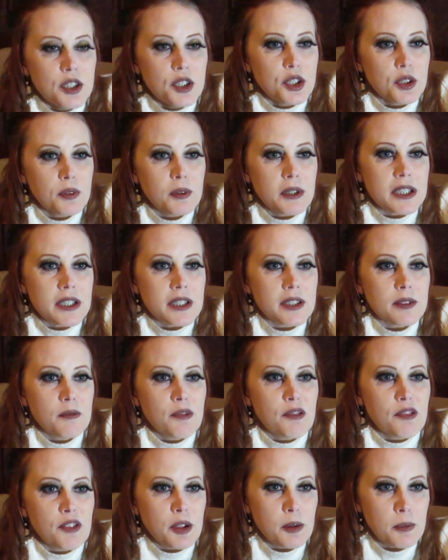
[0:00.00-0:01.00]
doing some
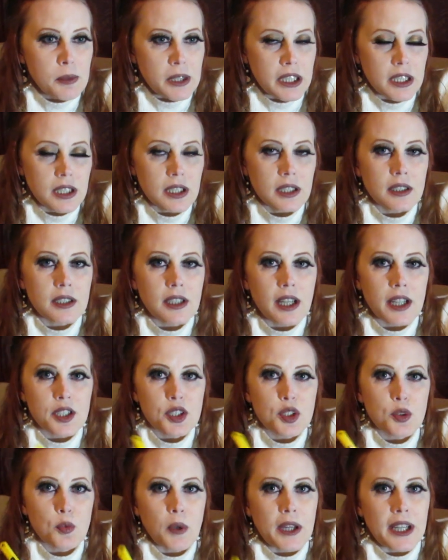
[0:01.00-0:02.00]
filming
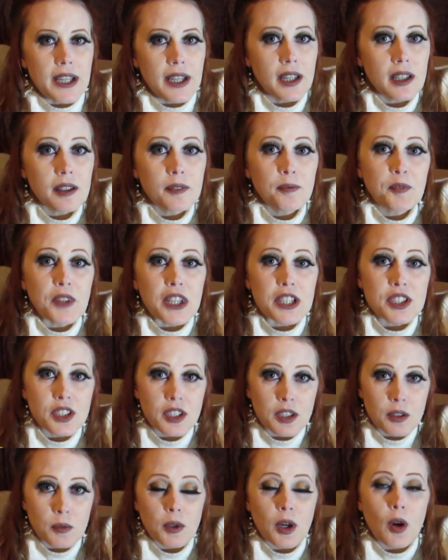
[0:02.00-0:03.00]
next week that's
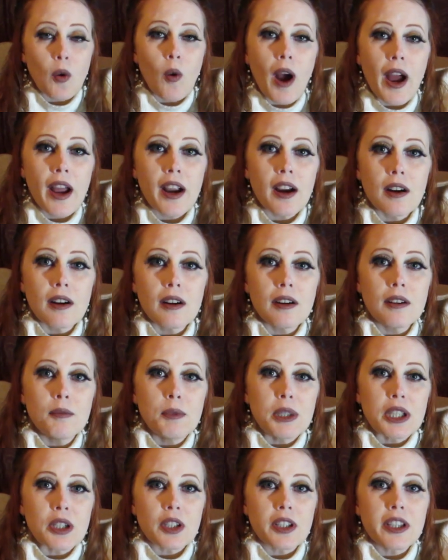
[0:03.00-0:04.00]
going to require
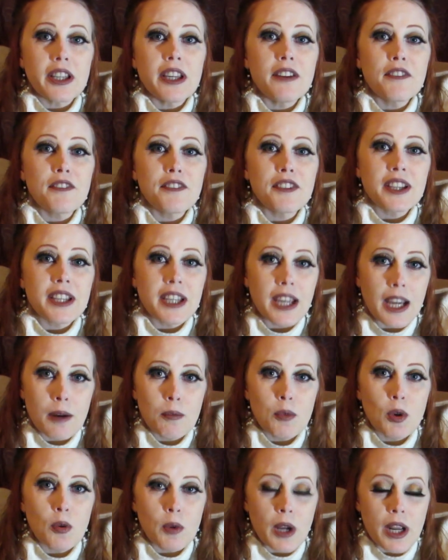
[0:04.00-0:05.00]
me to leave the
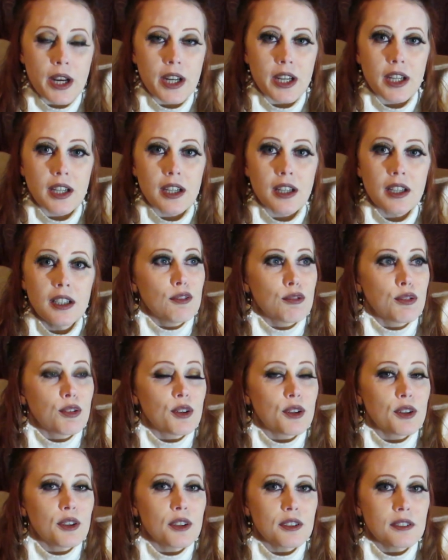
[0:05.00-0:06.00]
camera running
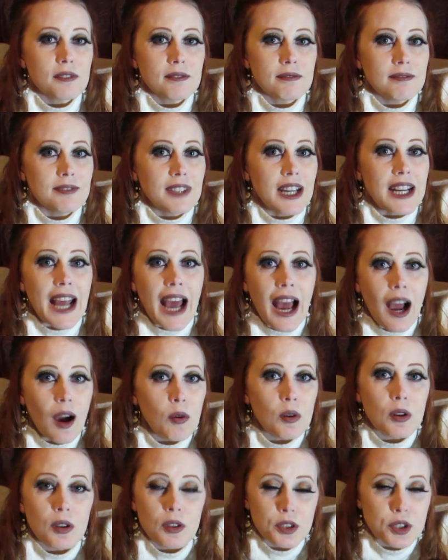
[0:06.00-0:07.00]
for an
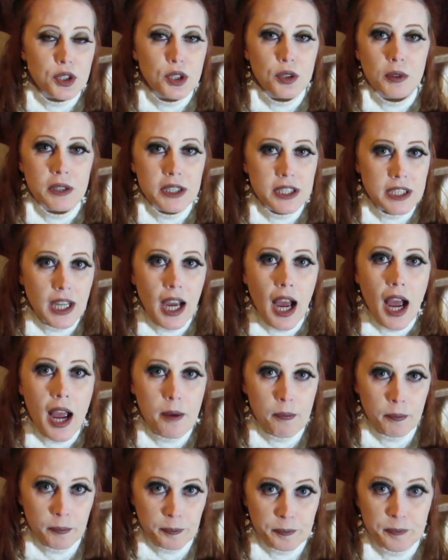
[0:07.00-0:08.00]
hour or two at a
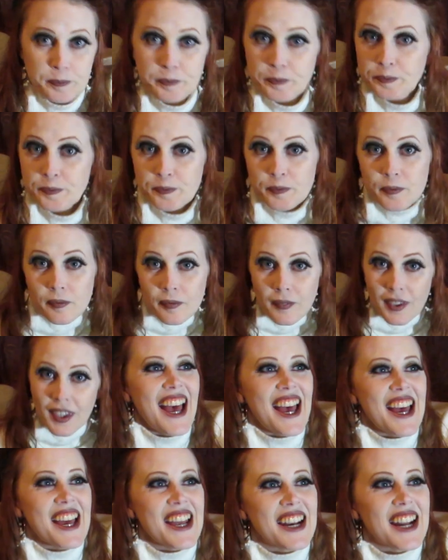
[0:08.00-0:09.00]
time.
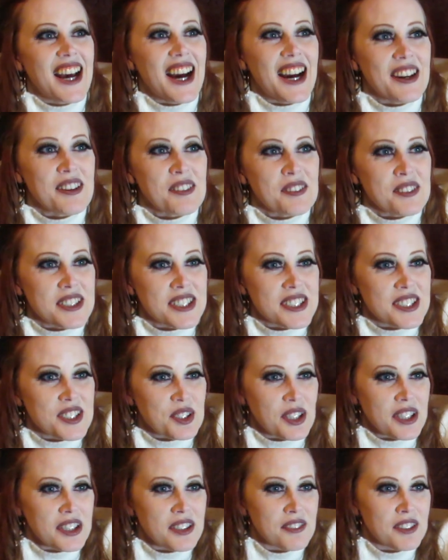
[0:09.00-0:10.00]
And I was
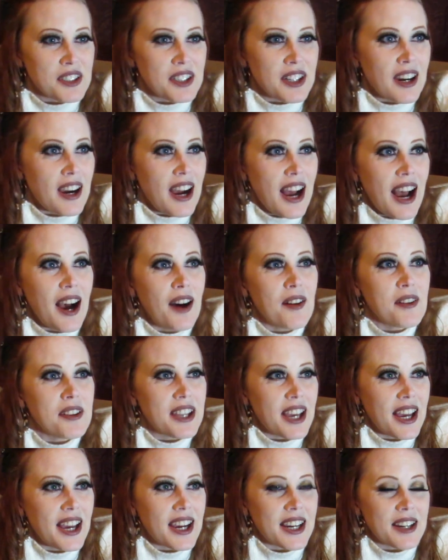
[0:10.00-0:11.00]
trying to figure out how in
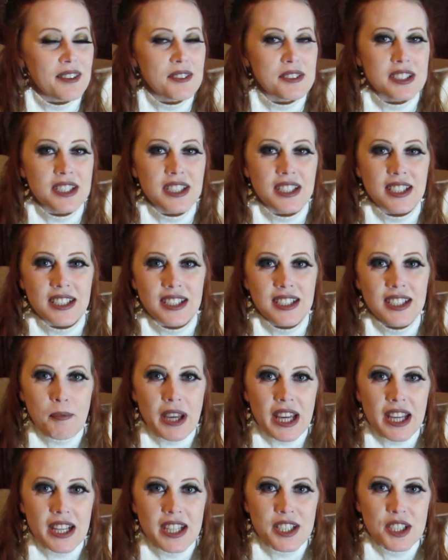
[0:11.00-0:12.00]
the heck I was going to
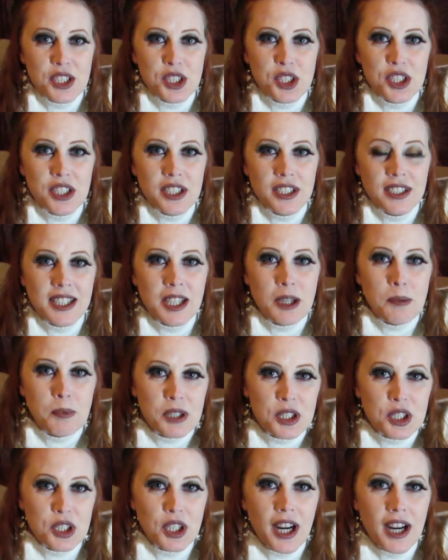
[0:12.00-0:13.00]
manage
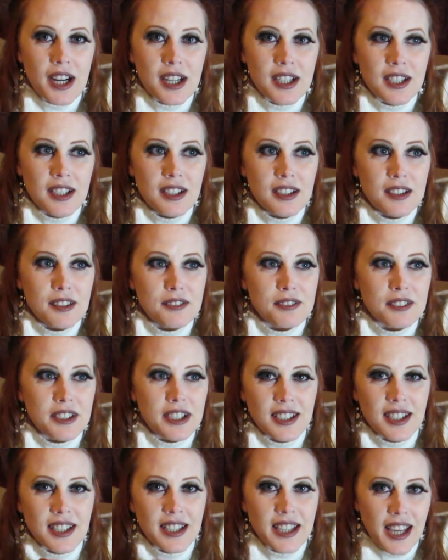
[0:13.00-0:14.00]
keeping track of
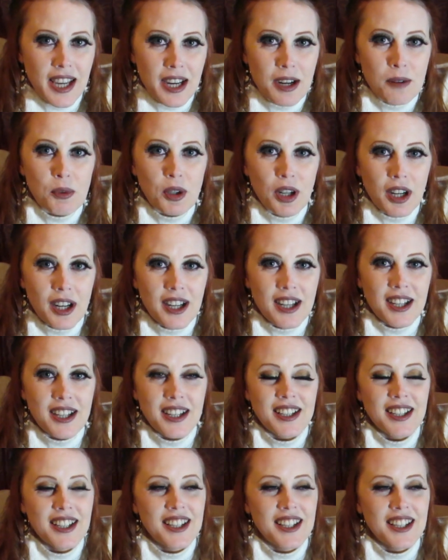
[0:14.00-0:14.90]
a camera